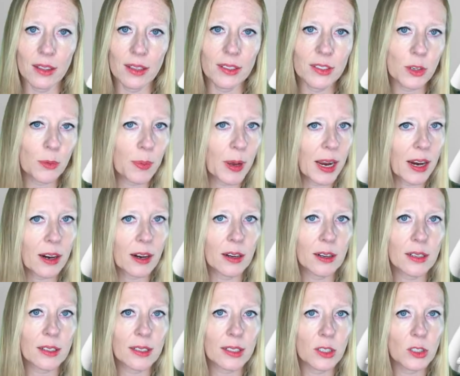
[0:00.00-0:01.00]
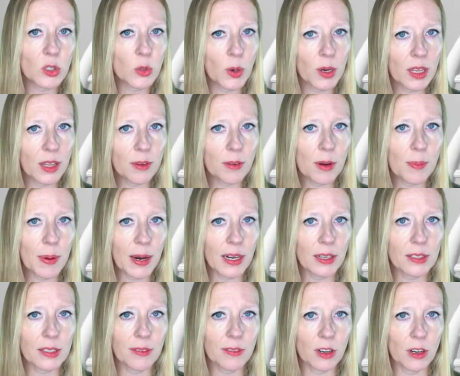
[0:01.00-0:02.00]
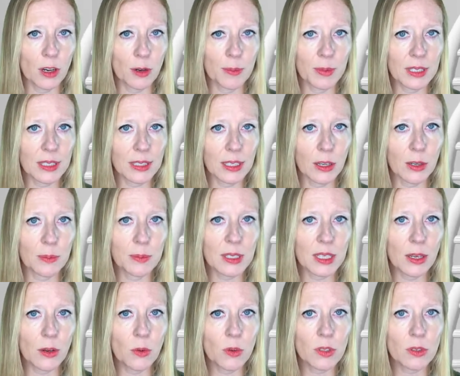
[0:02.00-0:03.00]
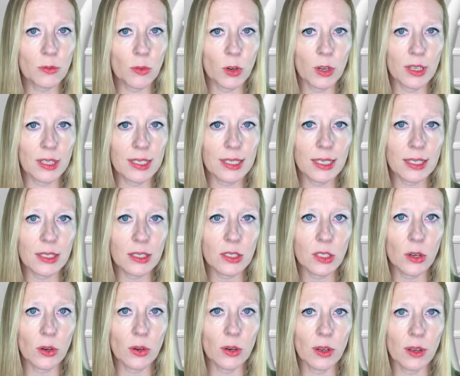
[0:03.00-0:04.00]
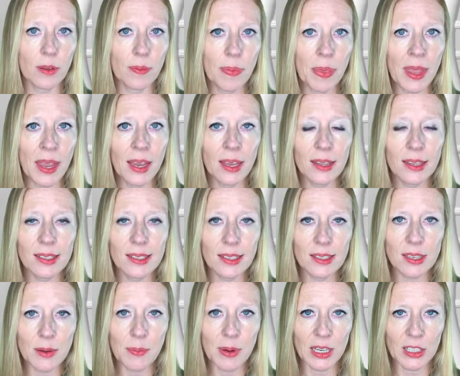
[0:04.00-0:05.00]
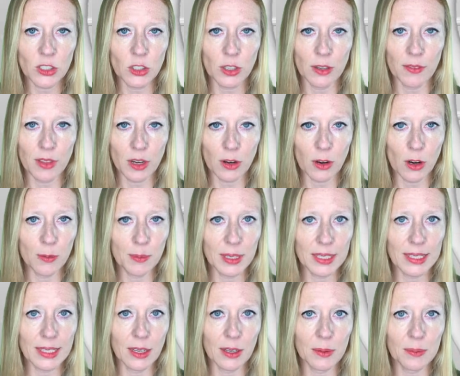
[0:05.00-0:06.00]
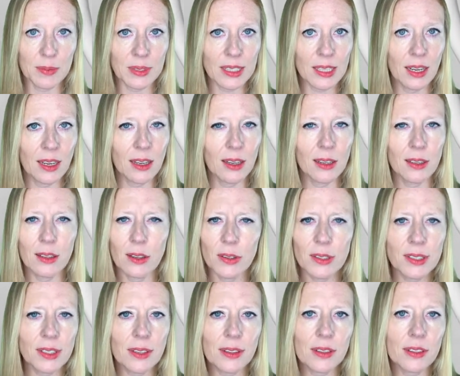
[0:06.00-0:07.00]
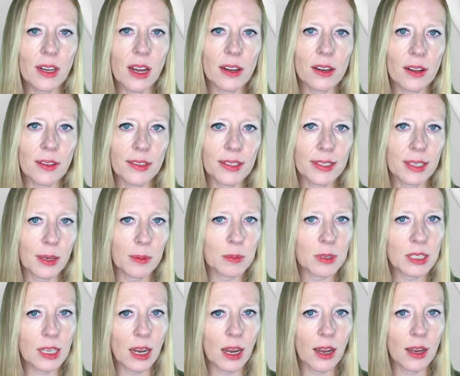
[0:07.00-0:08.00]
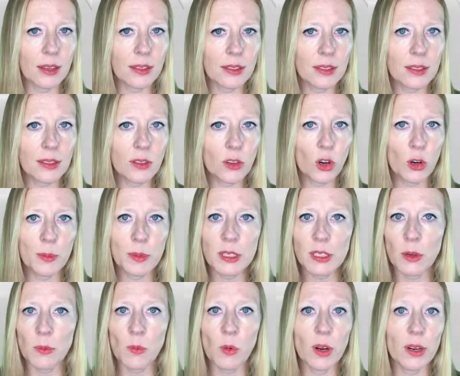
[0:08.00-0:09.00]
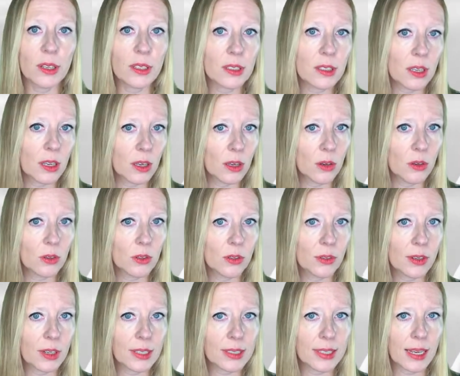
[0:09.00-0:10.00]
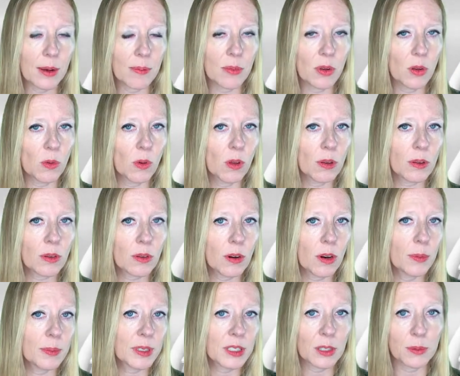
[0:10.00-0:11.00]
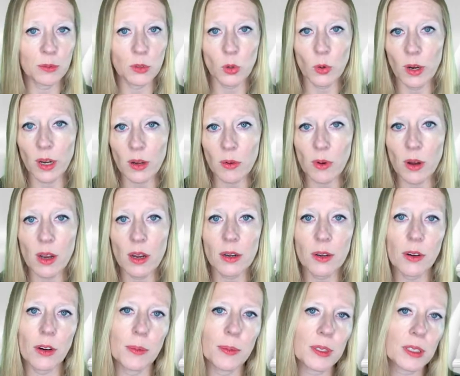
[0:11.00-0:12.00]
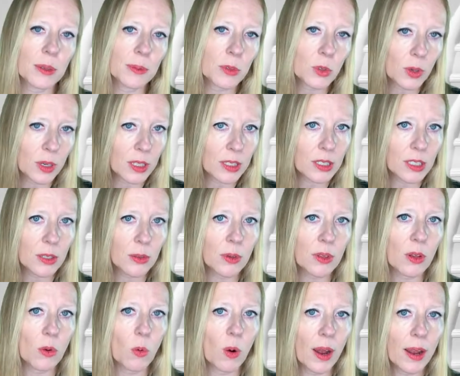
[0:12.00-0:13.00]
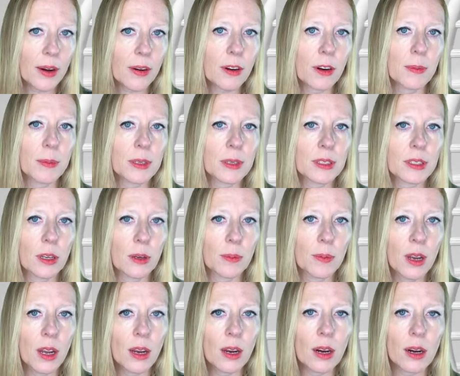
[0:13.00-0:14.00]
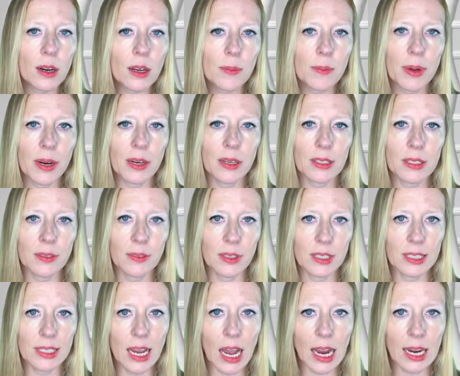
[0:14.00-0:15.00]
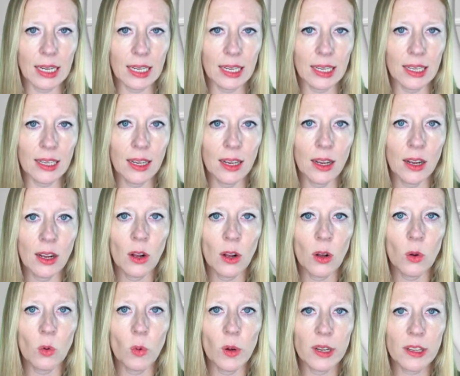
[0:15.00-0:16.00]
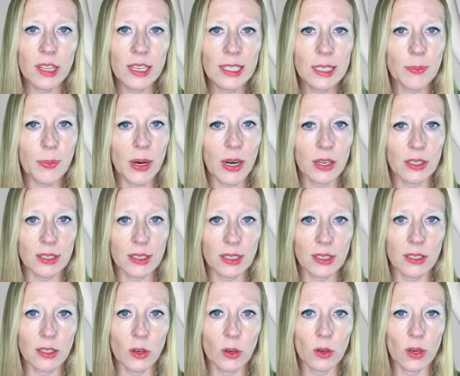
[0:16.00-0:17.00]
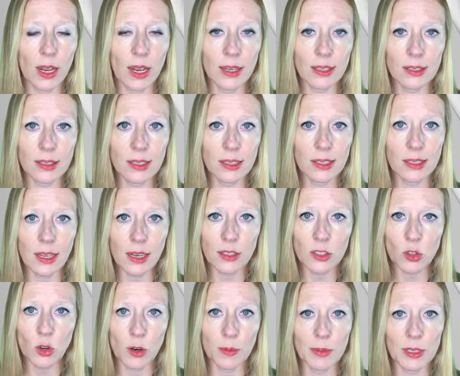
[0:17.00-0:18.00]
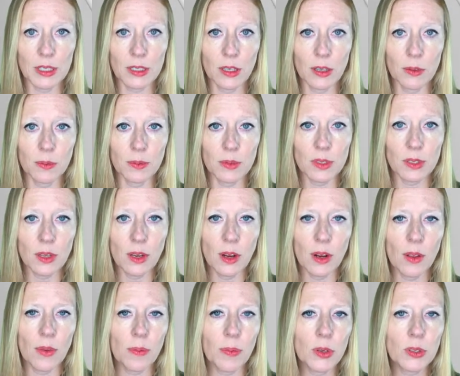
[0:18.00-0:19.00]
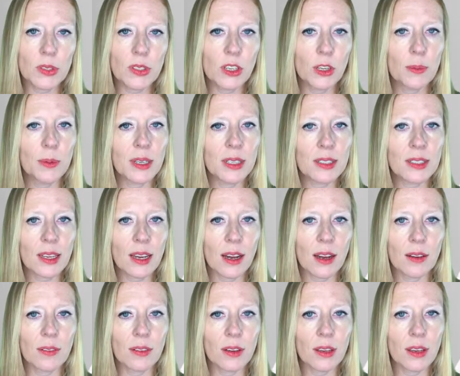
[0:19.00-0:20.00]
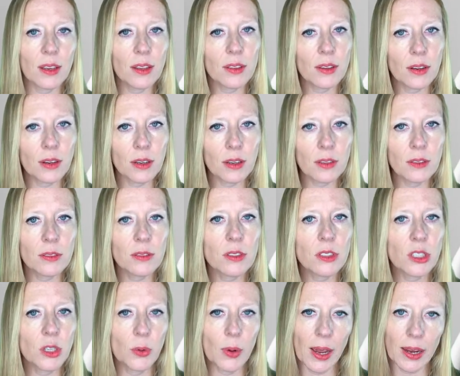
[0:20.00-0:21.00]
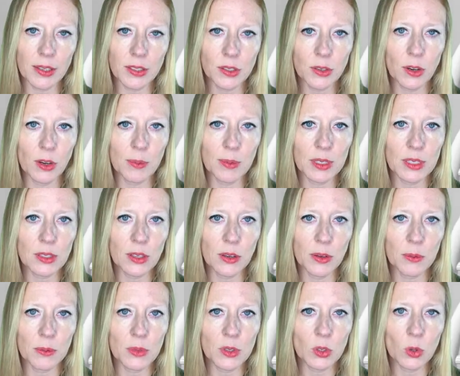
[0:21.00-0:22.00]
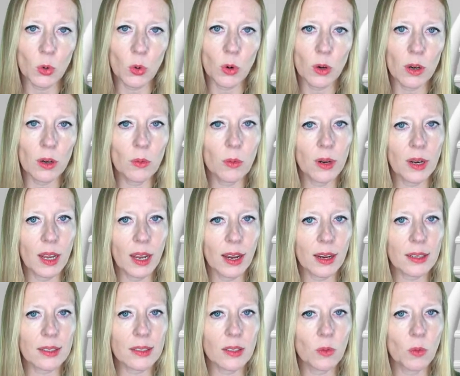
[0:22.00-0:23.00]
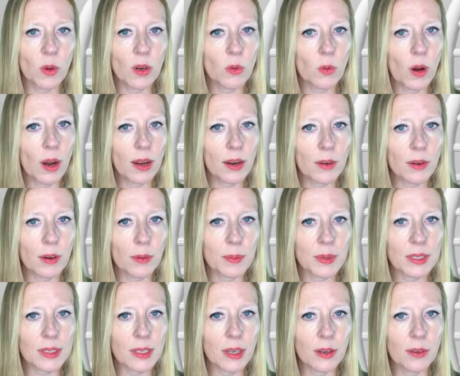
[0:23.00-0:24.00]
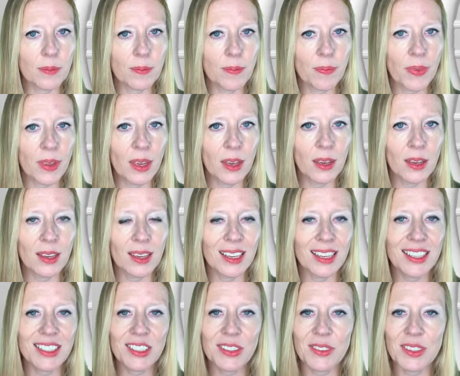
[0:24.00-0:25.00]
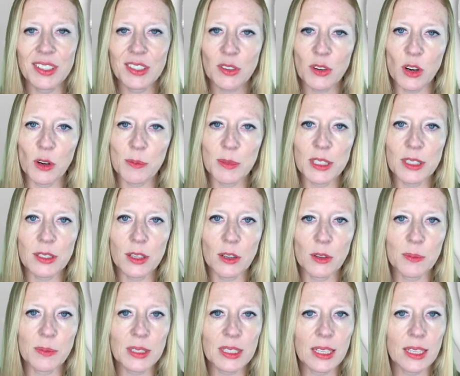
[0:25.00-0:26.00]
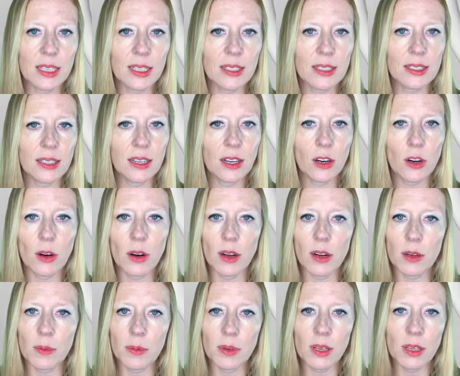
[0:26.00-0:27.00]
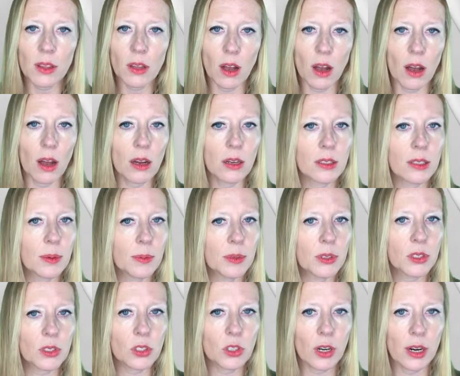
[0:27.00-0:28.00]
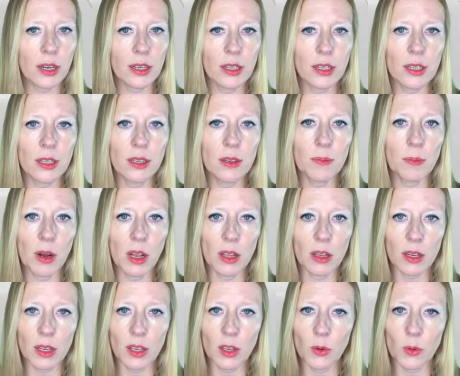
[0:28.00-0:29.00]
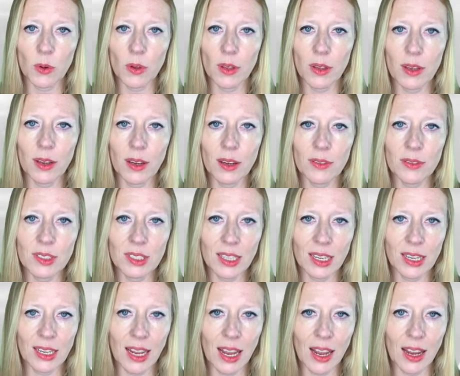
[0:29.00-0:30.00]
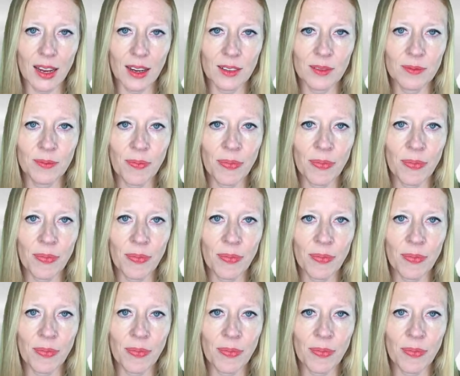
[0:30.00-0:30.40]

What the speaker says: These are paired, so 23 pairs of chromosomes equals 46 total. This is a picture of the chromosomes. Notice that they're not all the same size. Chromosome 1 is huge, for example, while chromosome 21, chromosome 22, and the Y chromosome are comparatively tiny. One of these pairs is known as the sex chromosomes. Most humans have either two X chromosomes or one X and one Y chromosome. Each of these chromosomes is an incredibly long double-stranded molecule of DNA.